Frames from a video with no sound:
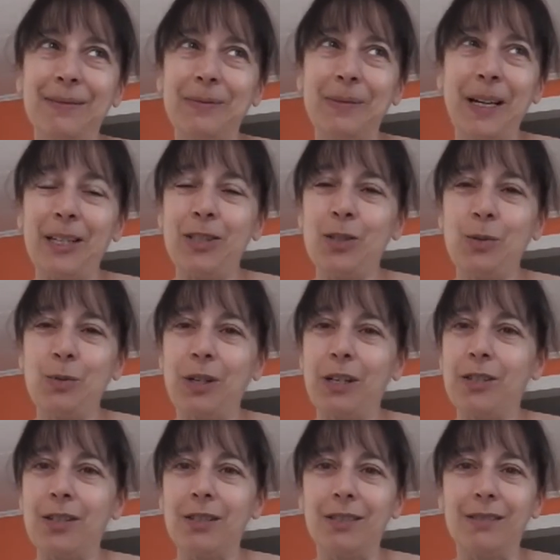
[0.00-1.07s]
I just
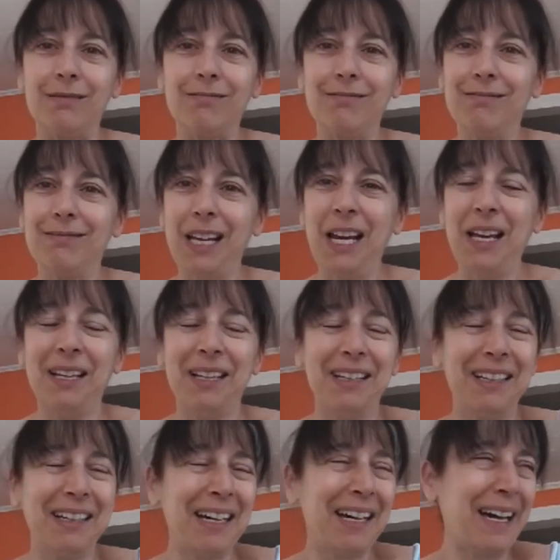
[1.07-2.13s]
wanted to,
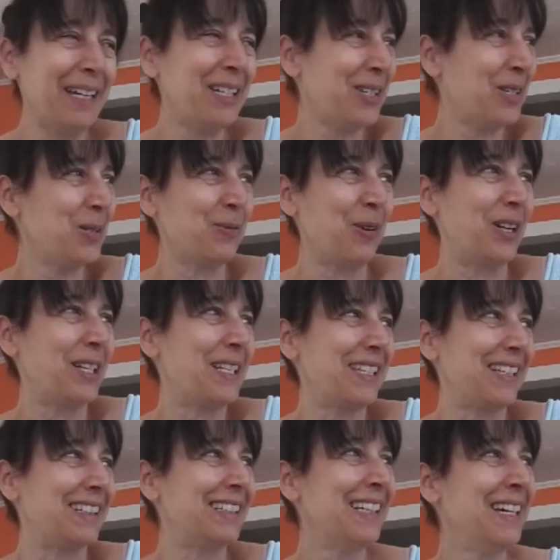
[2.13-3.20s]
I just wanted
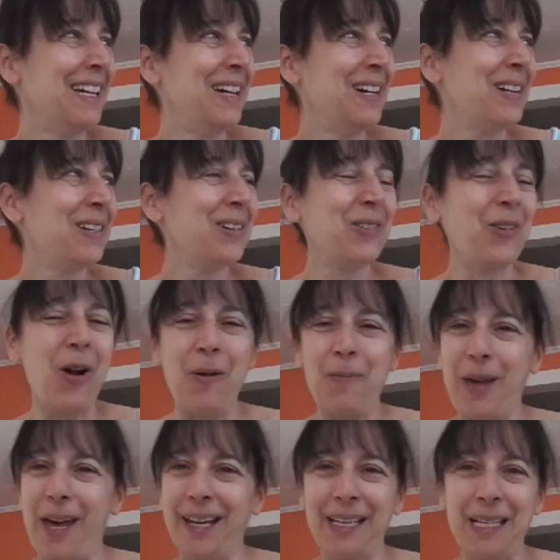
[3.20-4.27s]
to crawl
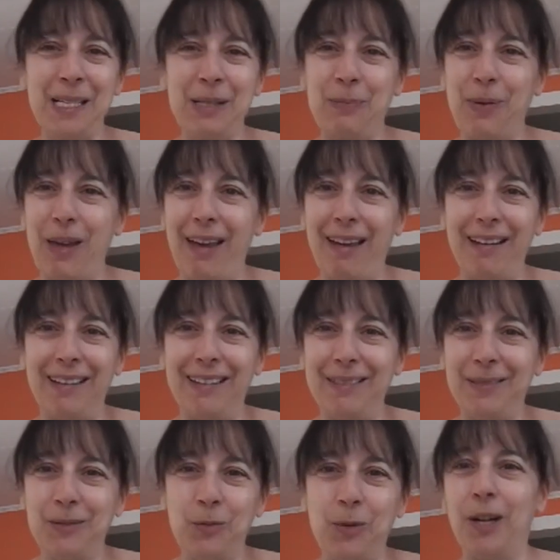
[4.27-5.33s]
back into bed at
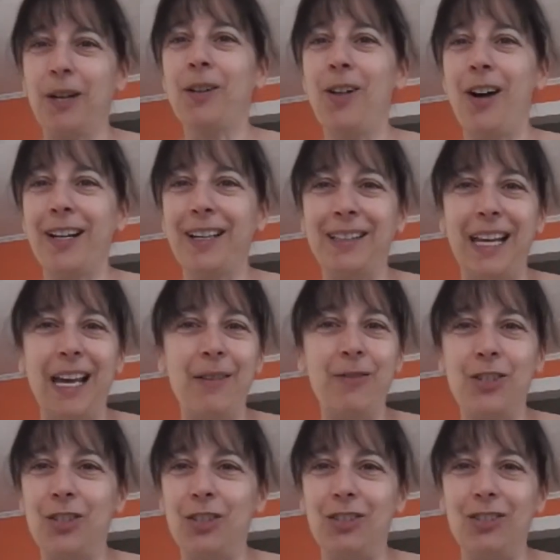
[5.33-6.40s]
1 o'clock in the
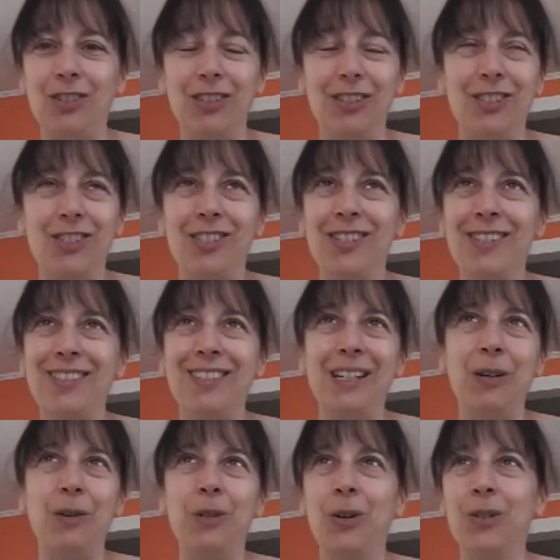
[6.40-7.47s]
afternoon and just,
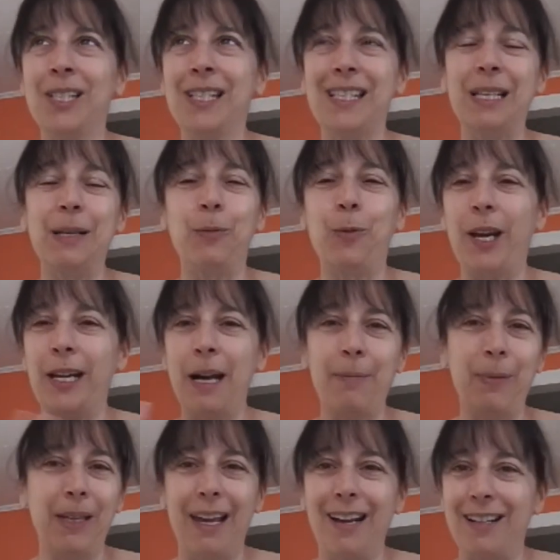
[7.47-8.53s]
go to sleep, wake up
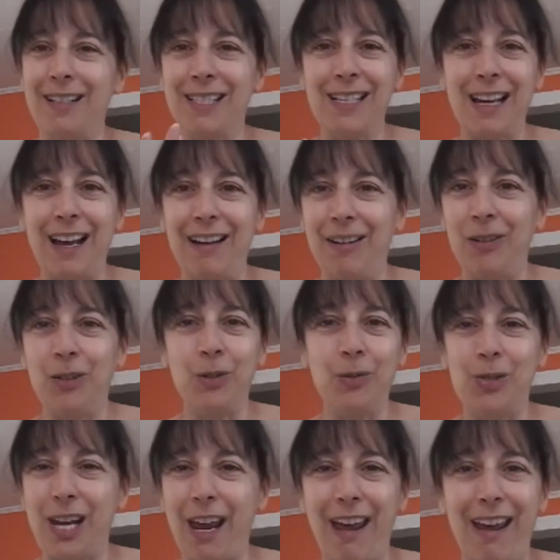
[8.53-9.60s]
again, and start a new
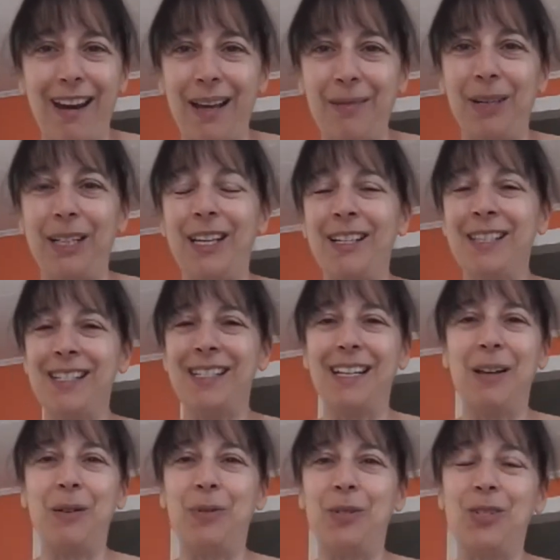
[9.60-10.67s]
day. I mean,
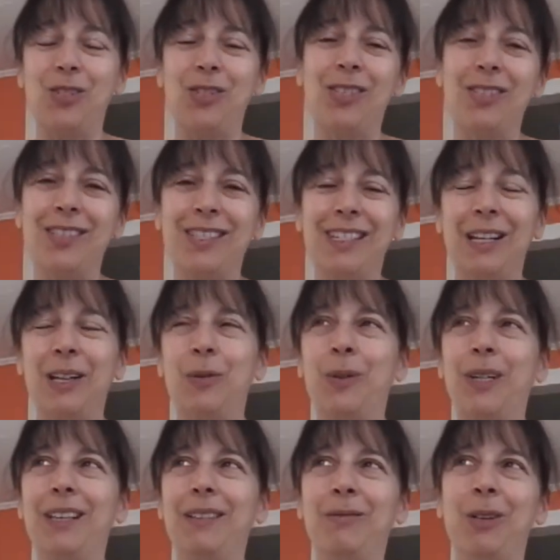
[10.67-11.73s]
yesterday was just,
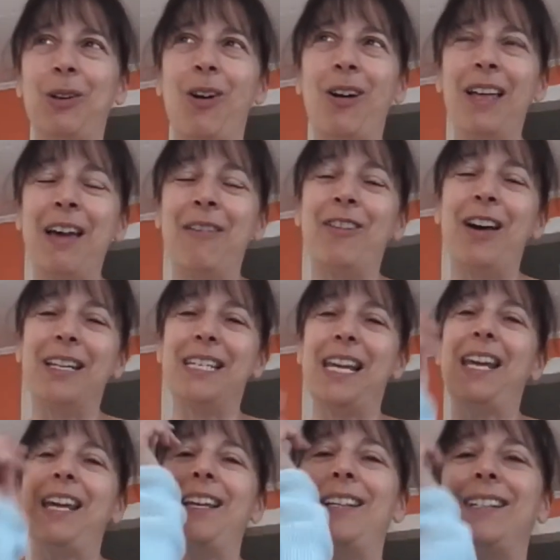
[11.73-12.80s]
we all have our
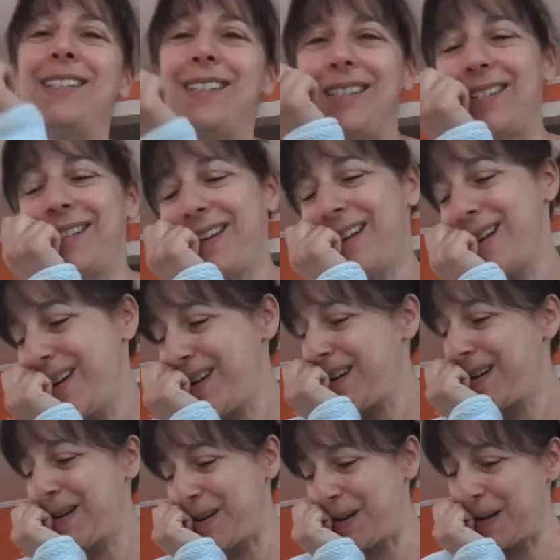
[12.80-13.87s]
days.
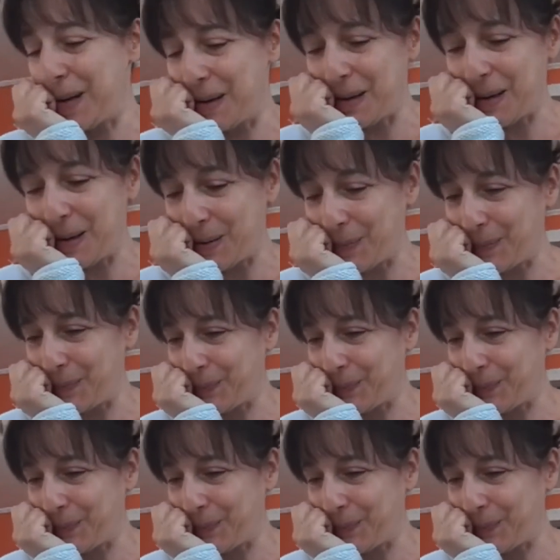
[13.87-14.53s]
Um,